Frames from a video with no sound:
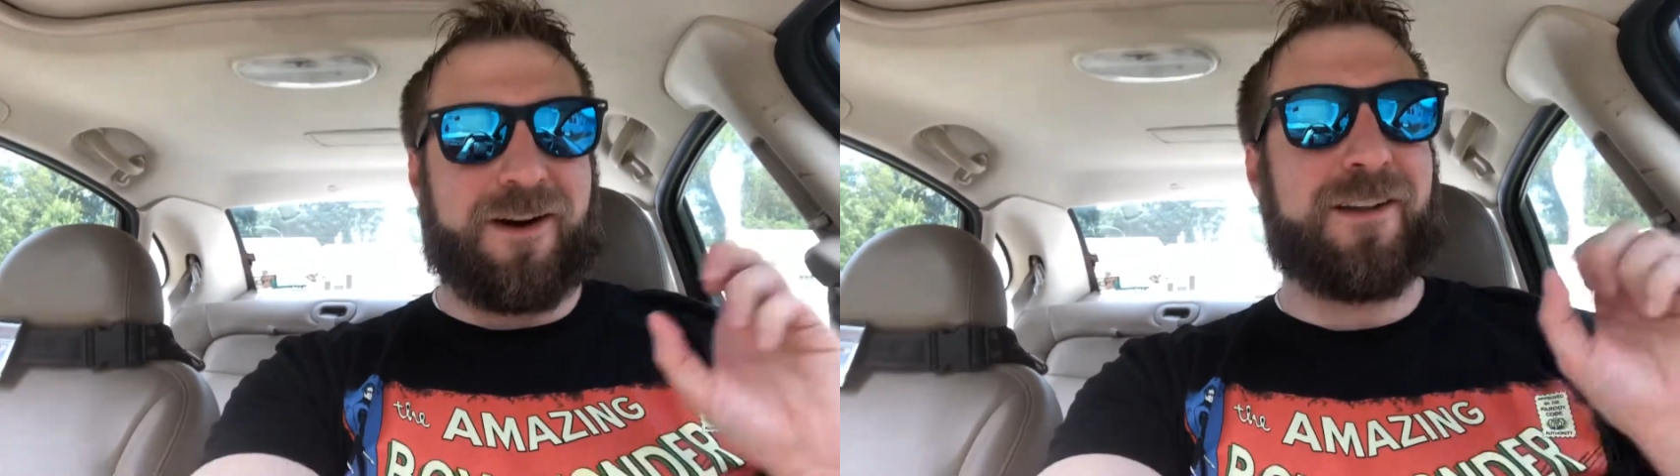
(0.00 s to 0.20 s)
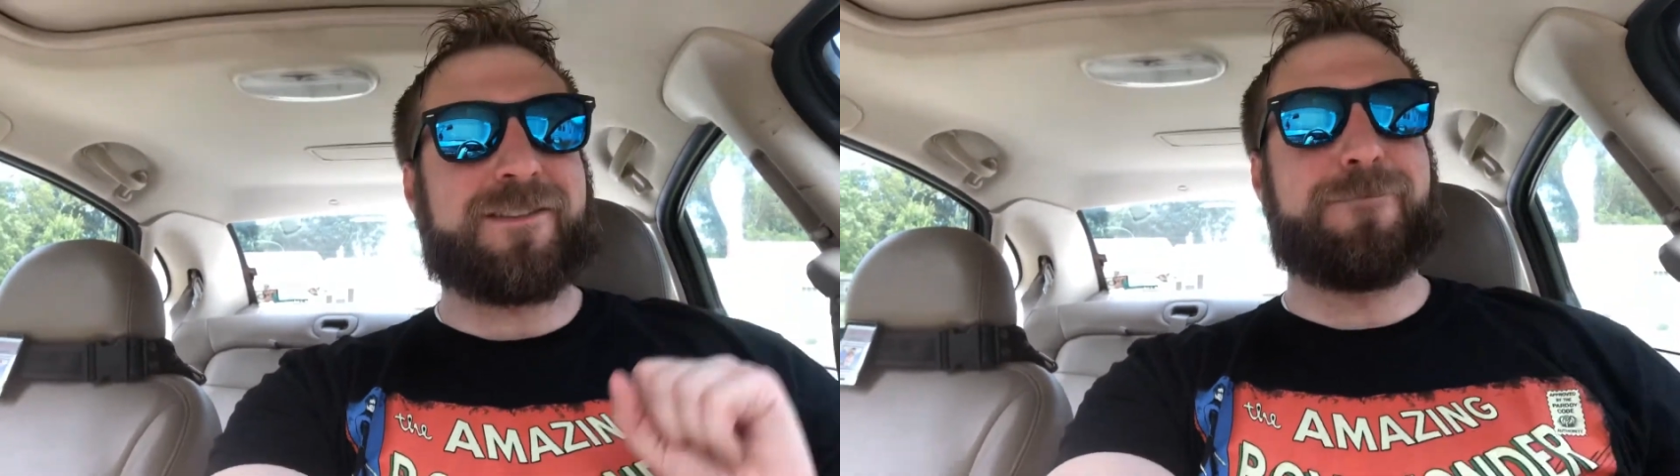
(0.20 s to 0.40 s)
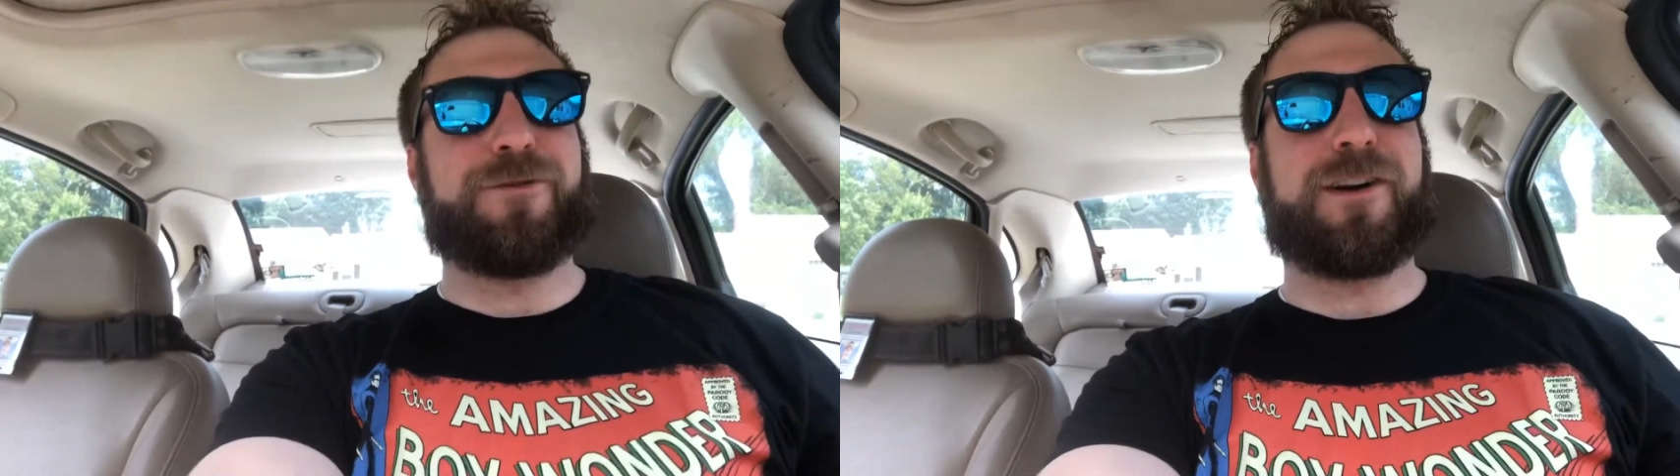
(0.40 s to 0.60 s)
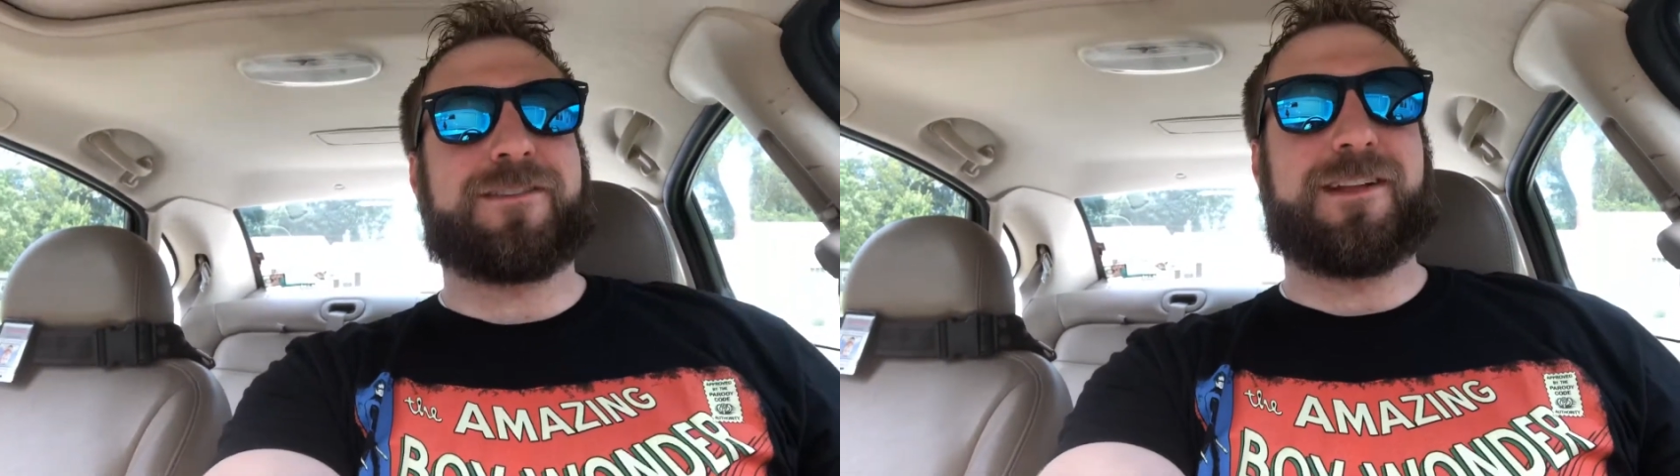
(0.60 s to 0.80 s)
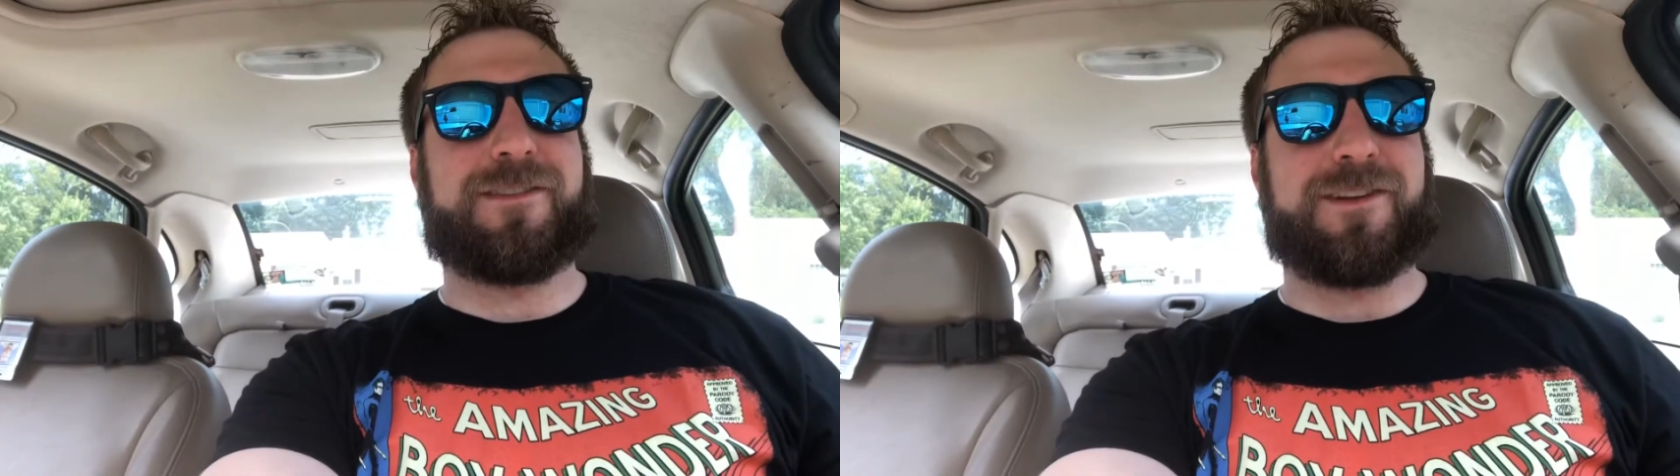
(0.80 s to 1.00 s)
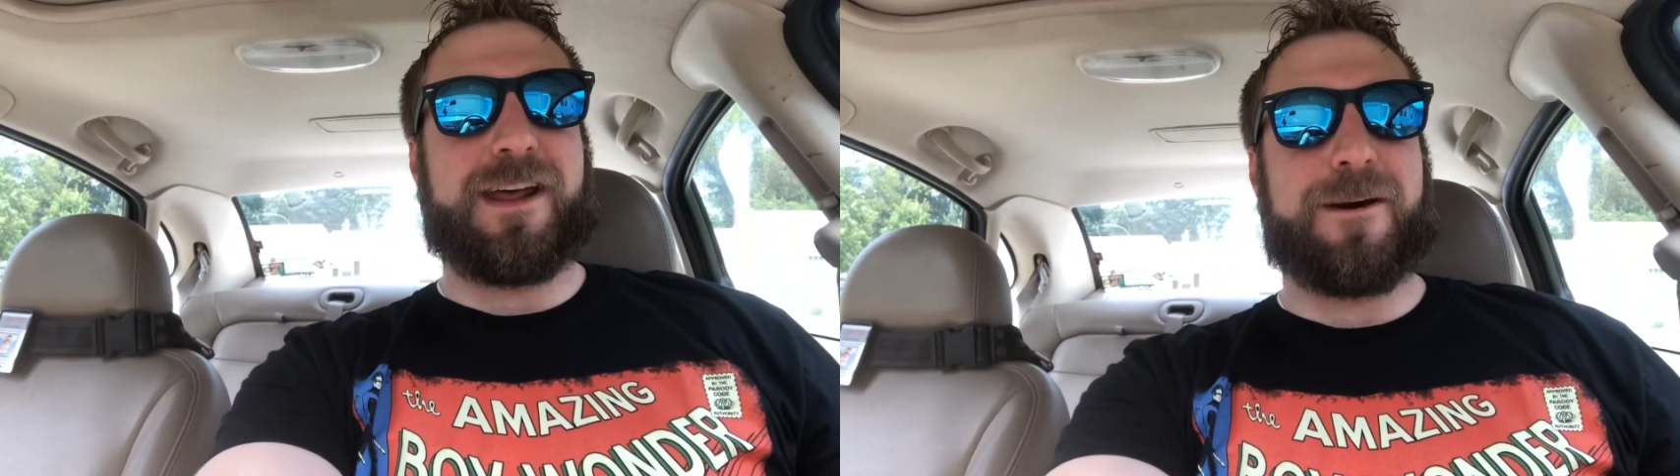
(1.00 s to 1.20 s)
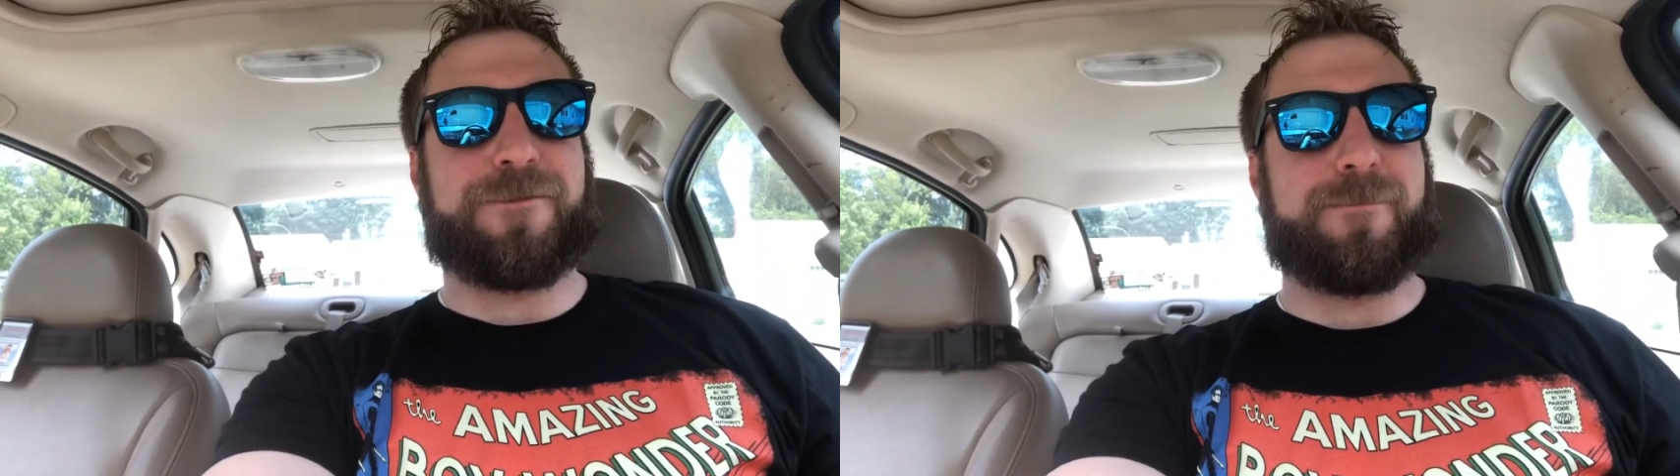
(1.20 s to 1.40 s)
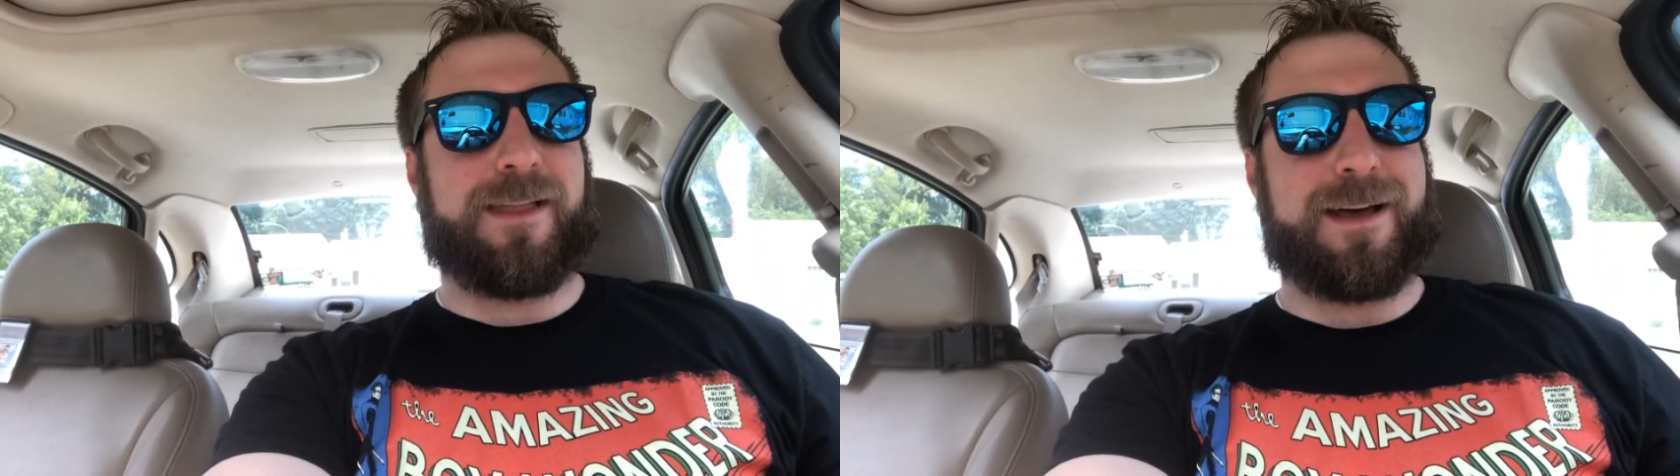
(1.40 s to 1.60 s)
awesome books that stood out
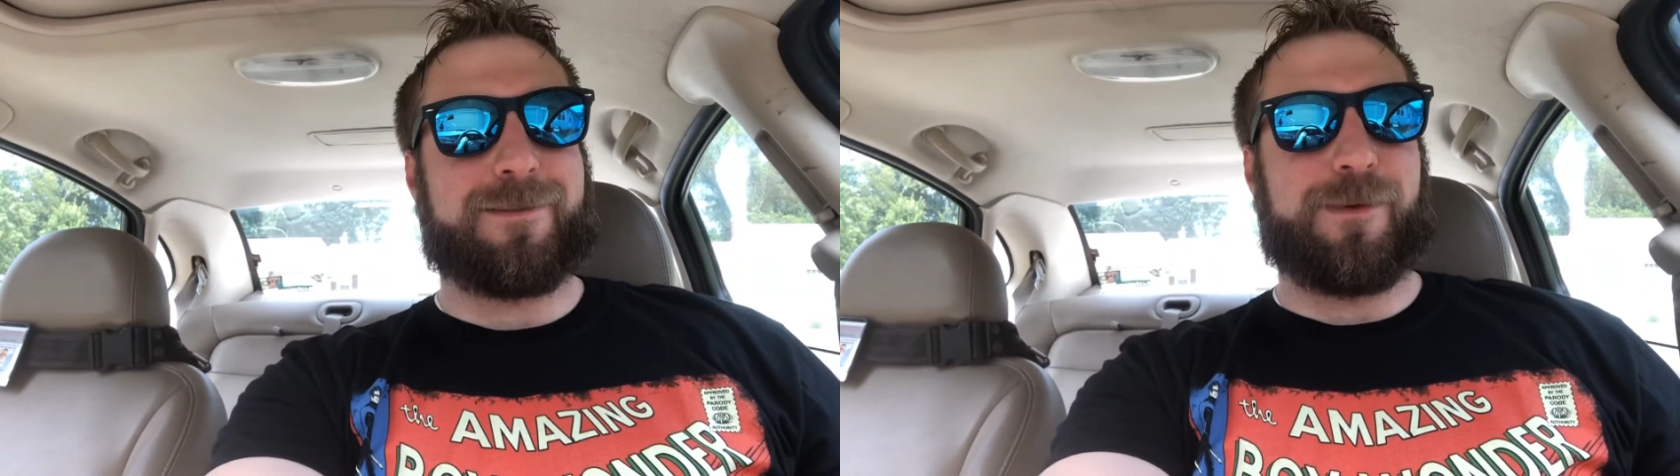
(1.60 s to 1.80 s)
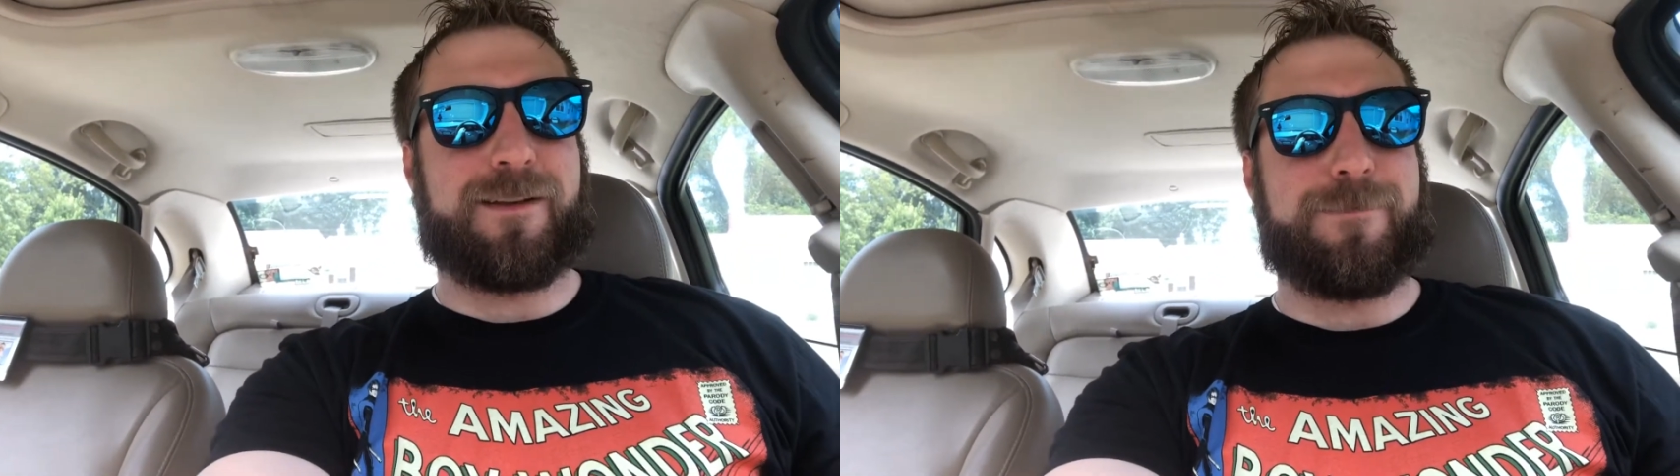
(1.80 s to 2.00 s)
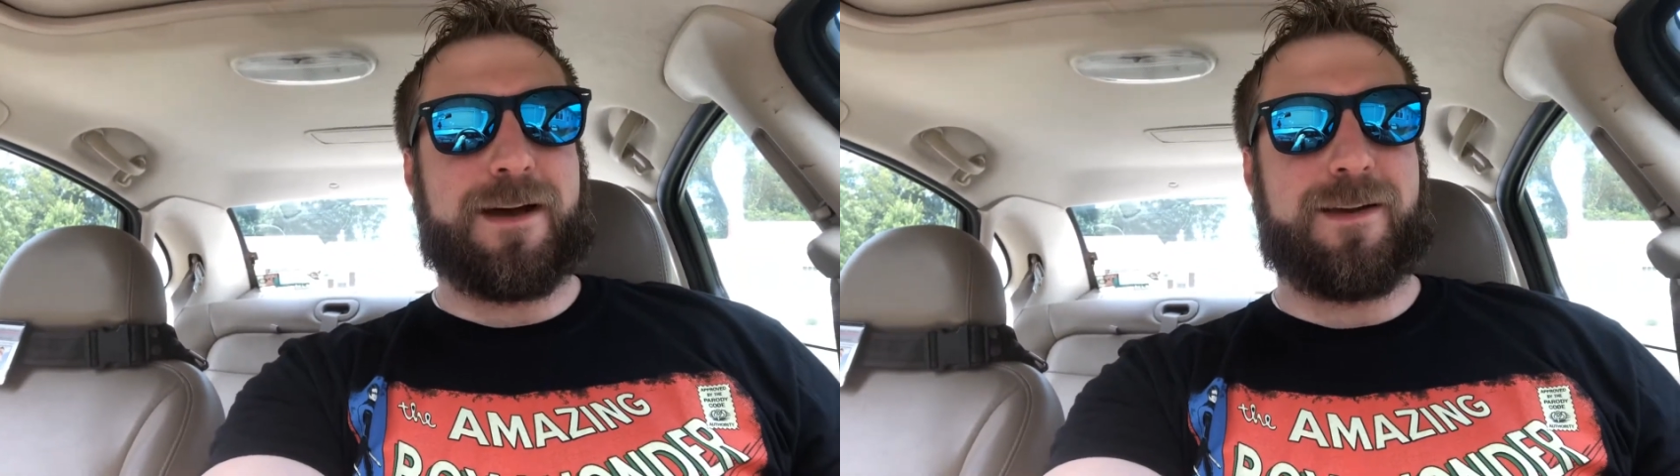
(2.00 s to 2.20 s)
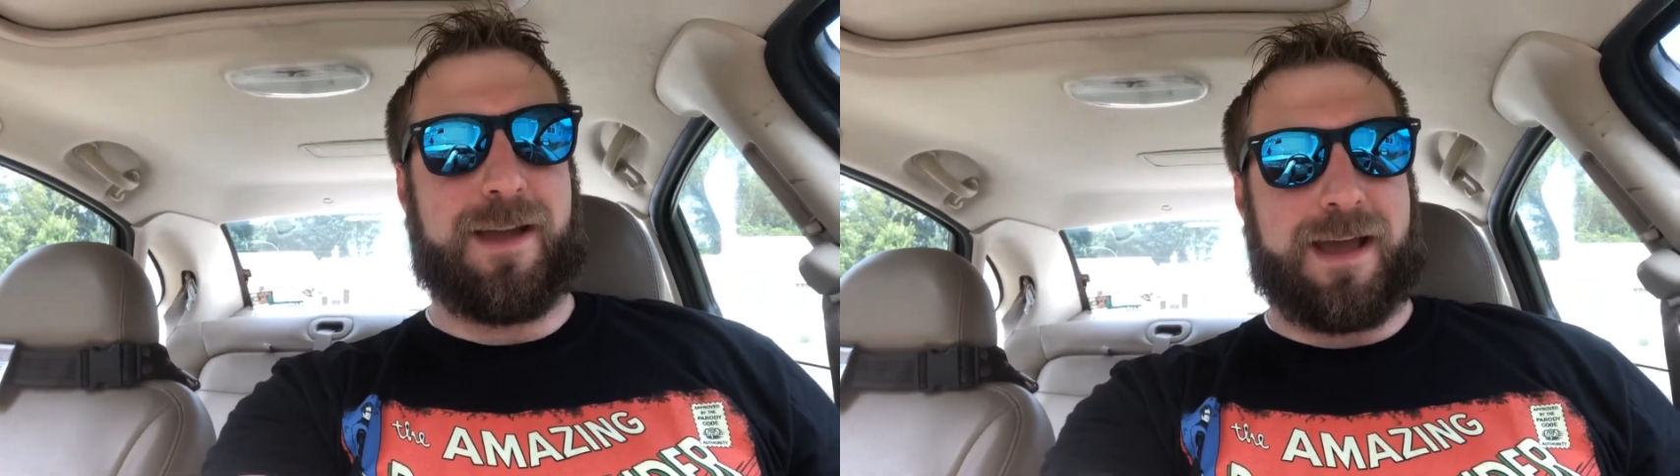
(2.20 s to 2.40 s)
from last week's bounty.